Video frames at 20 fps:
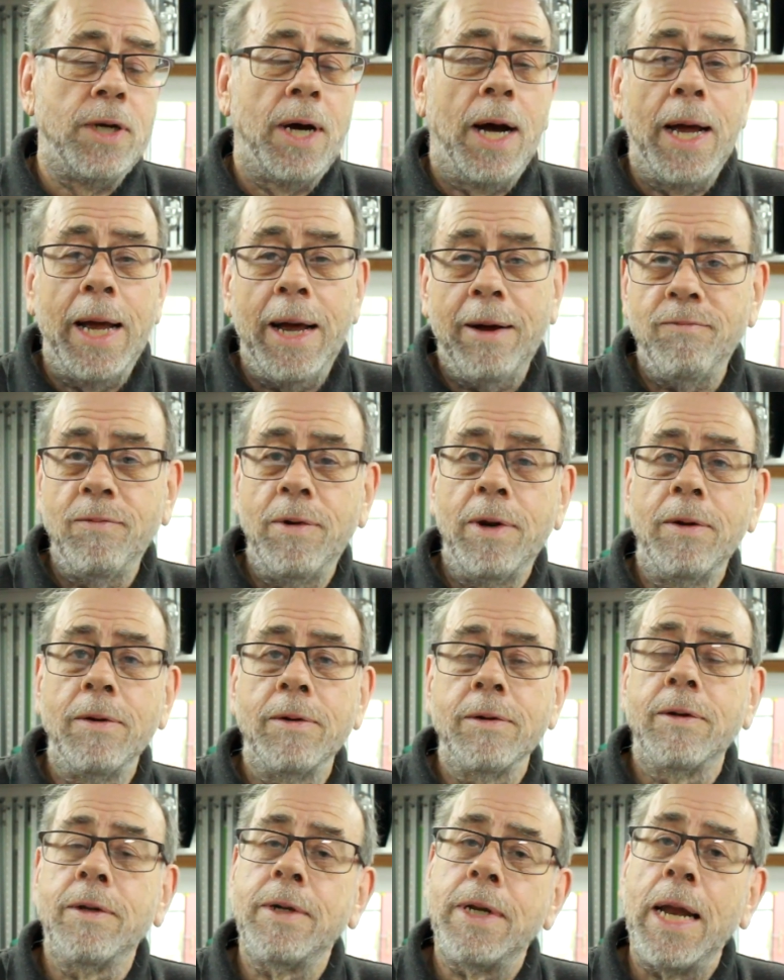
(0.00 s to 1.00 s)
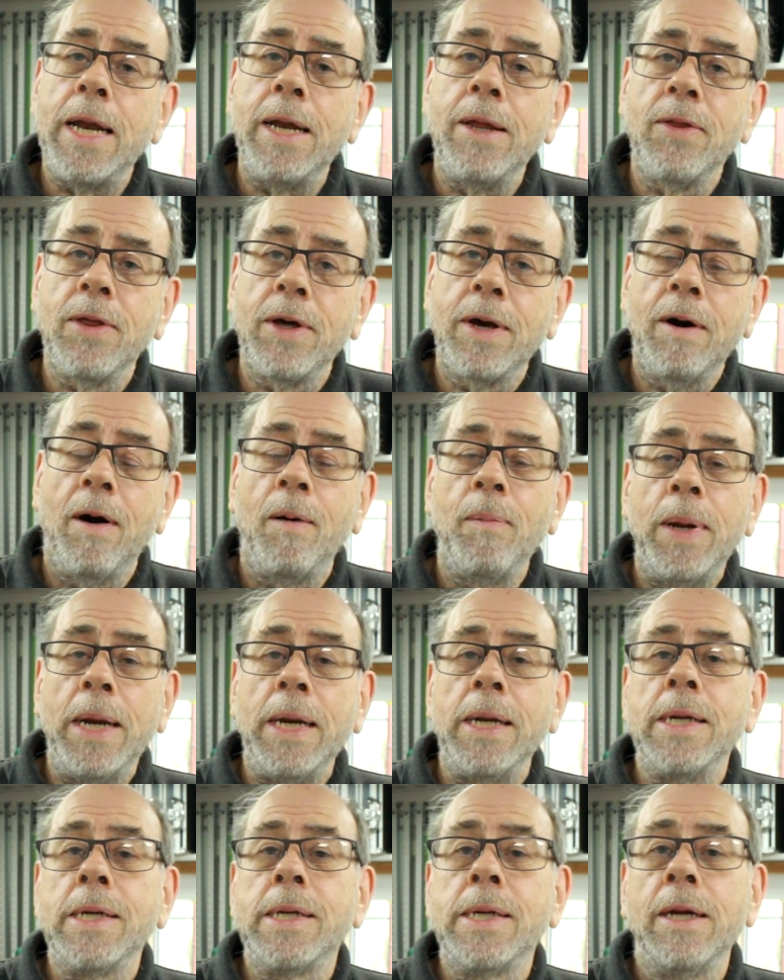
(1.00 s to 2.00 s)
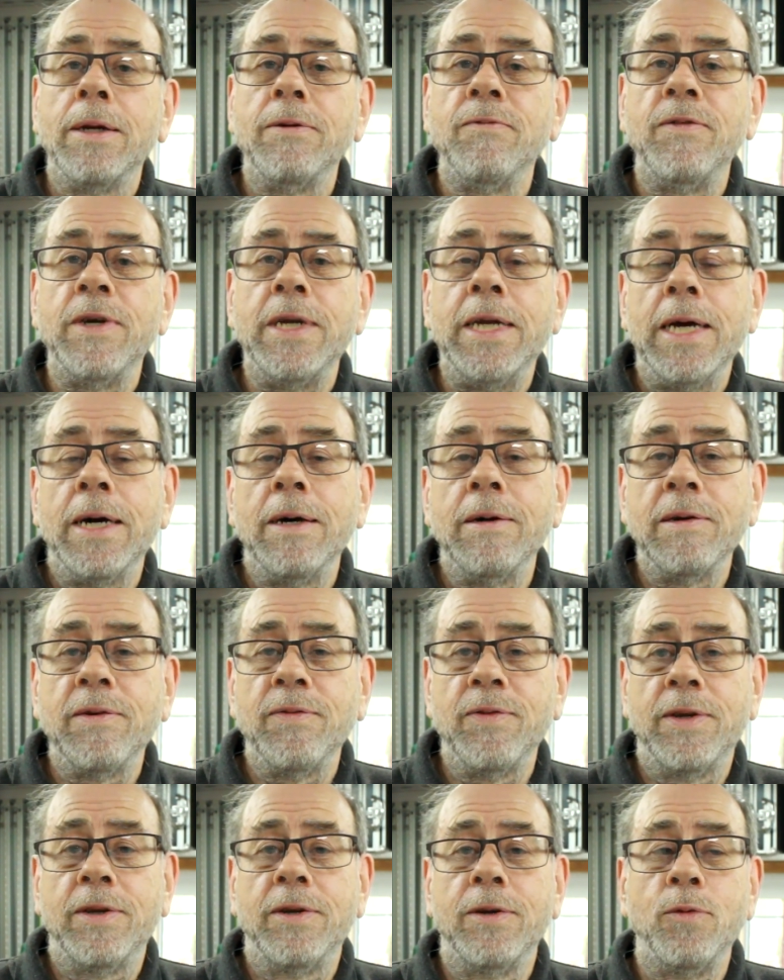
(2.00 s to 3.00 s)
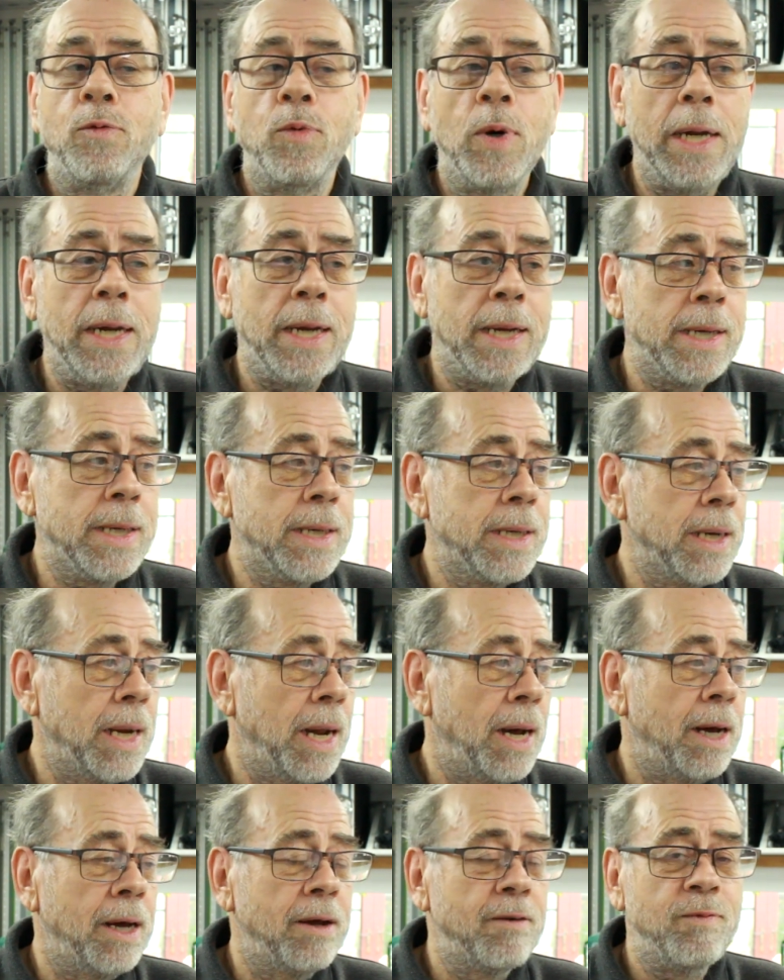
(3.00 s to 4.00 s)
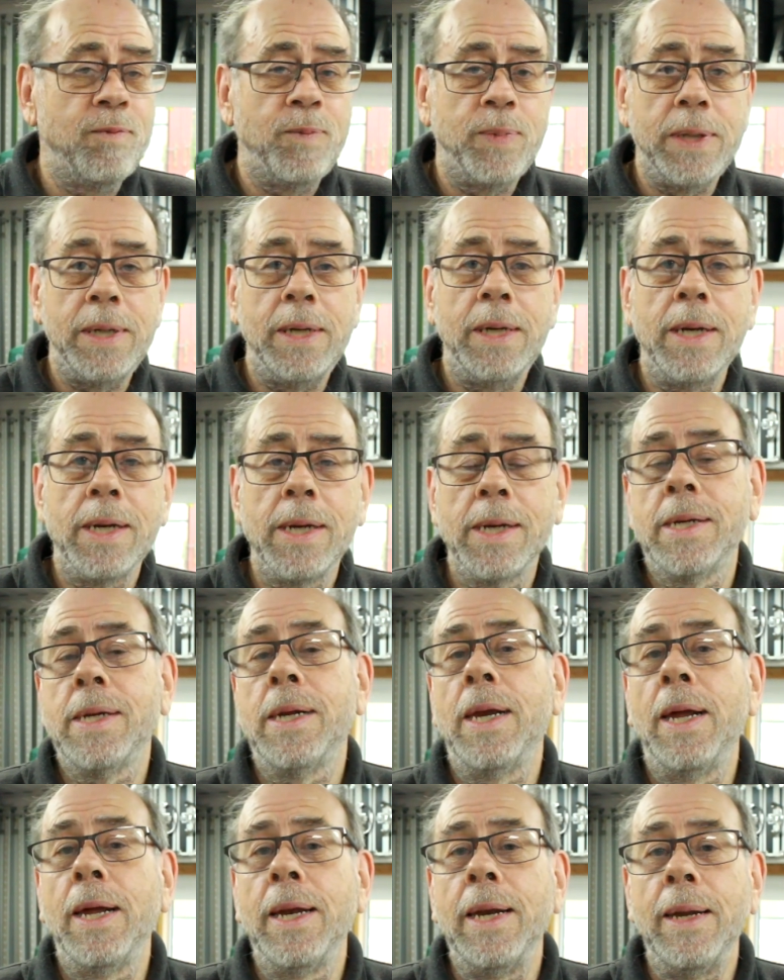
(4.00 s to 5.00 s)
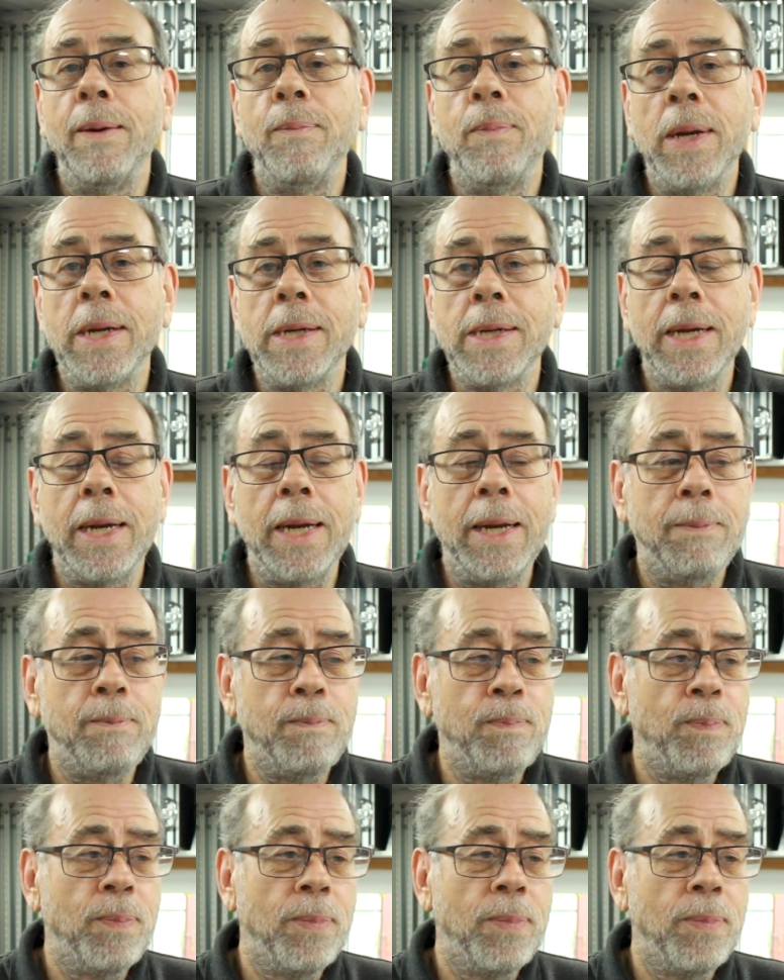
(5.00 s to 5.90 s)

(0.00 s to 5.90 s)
I haven't looked at any of the comments on videos for 2 weeks. I've been slightly busy.